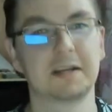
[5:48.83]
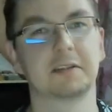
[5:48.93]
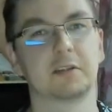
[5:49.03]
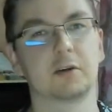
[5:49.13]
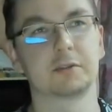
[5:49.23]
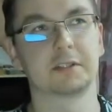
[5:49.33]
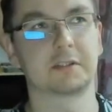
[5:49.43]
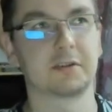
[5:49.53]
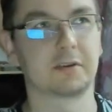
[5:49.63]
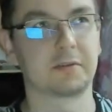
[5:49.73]
know that
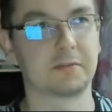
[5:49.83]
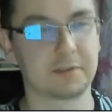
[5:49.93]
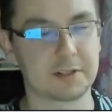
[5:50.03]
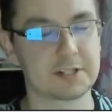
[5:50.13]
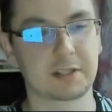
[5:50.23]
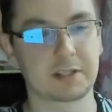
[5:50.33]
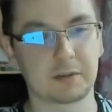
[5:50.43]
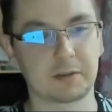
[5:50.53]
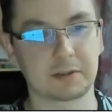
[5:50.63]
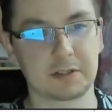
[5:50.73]
your first
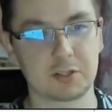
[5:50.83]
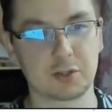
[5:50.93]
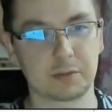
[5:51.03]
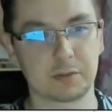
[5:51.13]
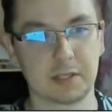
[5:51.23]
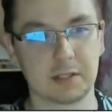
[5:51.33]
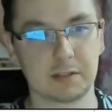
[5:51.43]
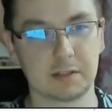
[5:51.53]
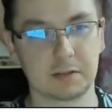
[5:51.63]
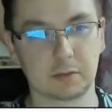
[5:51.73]
thought should
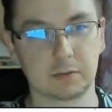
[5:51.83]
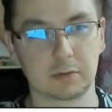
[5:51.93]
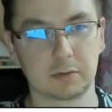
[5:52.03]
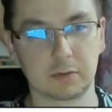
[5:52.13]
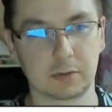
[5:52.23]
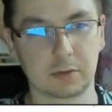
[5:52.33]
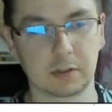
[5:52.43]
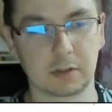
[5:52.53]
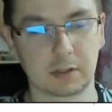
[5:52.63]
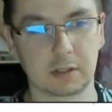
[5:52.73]
be to look
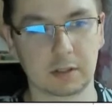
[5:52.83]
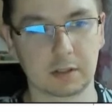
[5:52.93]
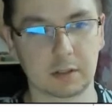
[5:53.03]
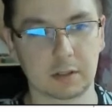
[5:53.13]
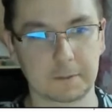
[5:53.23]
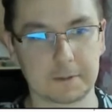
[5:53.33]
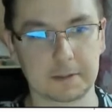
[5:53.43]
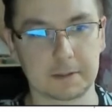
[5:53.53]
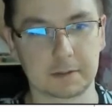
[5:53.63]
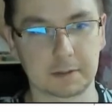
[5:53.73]

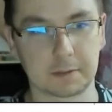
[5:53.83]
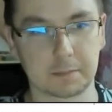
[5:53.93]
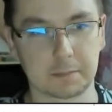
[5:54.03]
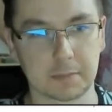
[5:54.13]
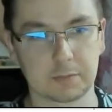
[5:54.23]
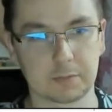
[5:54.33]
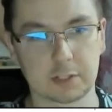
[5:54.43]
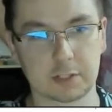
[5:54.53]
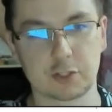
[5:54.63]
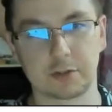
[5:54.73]
in a
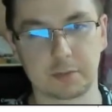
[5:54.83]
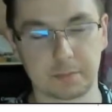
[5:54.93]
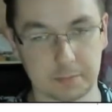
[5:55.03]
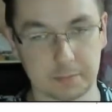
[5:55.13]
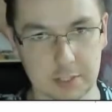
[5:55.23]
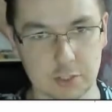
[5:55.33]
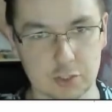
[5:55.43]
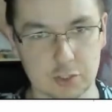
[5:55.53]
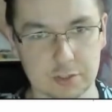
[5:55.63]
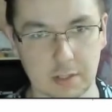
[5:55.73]
manufacturer
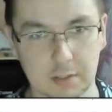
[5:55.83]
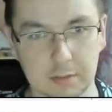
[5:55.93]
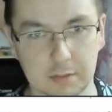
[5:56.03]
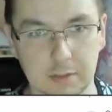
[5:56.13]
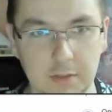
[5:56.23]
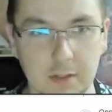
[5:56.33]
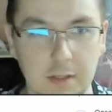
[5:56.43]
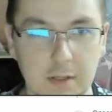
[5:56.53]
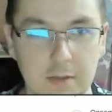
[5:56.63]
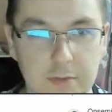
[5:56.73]
page, and
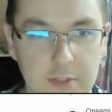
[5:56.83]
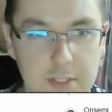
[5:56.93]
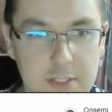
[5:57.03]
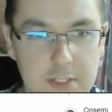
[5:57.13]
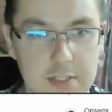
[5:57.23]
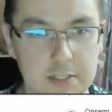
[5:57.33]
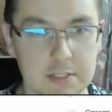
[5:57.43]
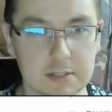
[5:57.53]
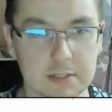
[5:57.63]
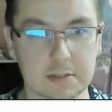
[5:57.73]
for this
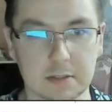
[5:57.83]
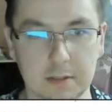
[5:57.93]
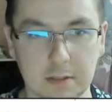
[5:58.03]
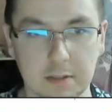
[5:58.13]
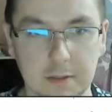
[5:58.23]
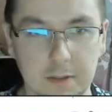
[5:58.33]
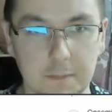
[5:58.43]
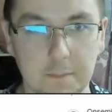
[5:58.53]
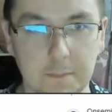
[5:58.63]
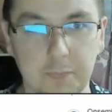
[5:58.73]
is
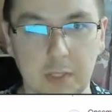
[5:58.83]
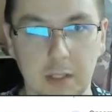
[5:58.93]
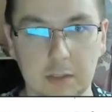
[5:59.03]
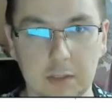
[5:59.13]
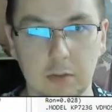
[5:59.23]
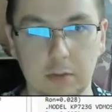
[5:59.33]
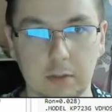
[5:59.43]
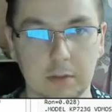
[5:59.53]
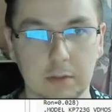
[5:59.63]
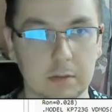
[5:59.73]
an analog,
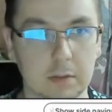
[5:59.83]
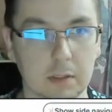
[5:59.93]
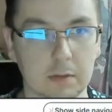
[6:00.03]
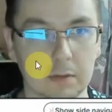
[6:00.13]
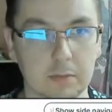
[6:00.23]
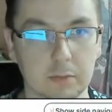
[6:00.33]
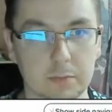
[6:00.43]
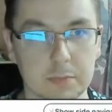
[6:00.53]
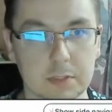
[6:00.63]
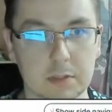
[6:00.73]

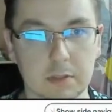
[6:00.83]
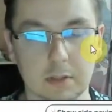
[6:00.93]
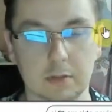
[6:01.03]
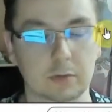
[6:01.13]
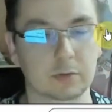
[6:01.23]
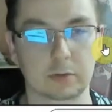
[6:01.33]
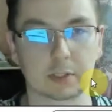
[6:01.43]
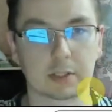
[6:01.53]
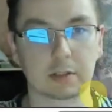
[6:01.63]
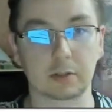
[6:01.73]
not
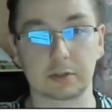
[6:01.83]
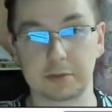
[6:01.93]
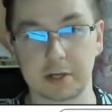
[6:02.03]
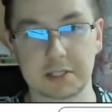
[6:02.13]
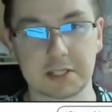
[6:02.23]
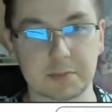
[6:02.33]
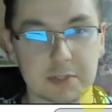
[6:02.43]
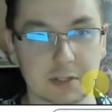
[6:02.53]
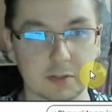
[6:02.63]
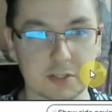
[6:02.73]
analog devices,
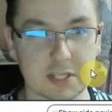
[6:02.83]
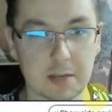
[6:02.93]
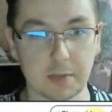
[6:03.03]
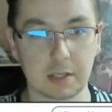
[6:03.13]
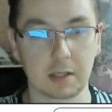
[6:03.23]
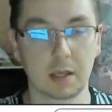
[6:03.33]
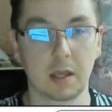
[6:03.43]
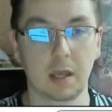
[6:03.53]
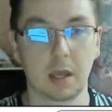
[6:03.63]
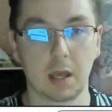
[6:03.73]
but semi.
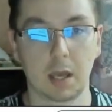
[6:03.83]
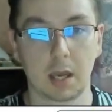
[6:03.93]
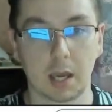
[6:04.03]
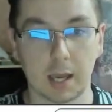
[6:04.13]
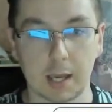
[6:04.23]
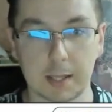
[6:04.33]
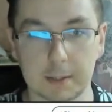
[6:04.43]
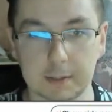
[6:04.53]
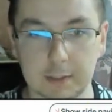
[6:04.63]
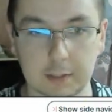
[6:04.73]

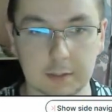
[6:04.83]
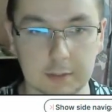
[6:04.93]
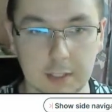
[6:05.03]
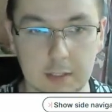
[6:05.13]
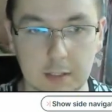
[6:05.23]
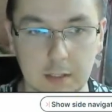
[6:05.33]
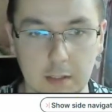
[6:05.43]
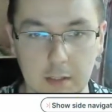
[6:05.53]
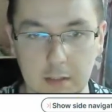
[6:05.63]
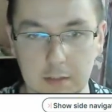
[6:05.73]
And then
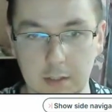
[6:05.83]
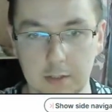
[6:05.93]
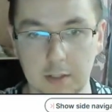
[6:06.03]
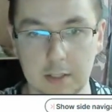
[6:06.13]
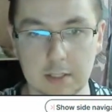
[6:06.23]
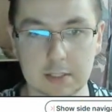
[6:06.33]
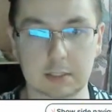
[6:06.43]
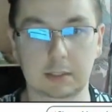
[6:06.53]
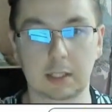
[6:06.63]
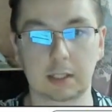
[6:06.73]
there is
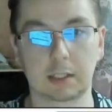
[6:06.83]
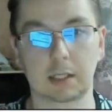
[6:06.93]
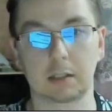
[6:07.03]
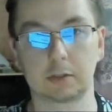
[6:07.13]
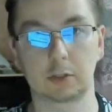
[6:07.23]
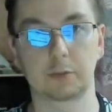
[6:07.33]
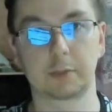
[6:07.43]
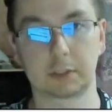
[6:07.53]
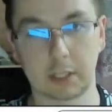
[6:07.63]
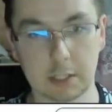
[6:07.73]
technical
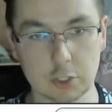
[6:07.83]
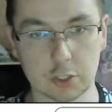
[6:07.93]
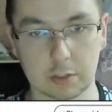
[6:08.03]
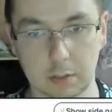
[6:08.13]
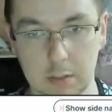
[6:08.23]
documentation